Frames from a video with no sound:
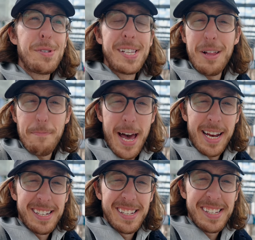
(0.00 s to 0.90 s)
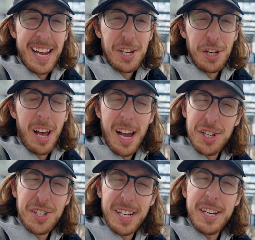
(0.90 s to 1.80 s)
still at Paddington Station. I
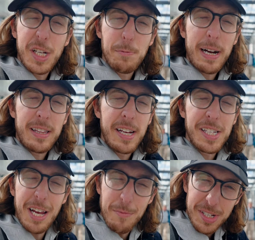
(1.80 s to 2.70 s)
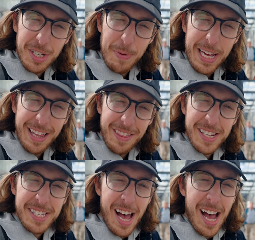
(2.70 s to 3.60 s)
just didn't expect the excitement to be
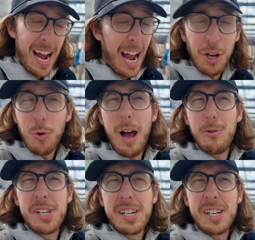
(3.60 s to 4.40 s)
this high. I knew I was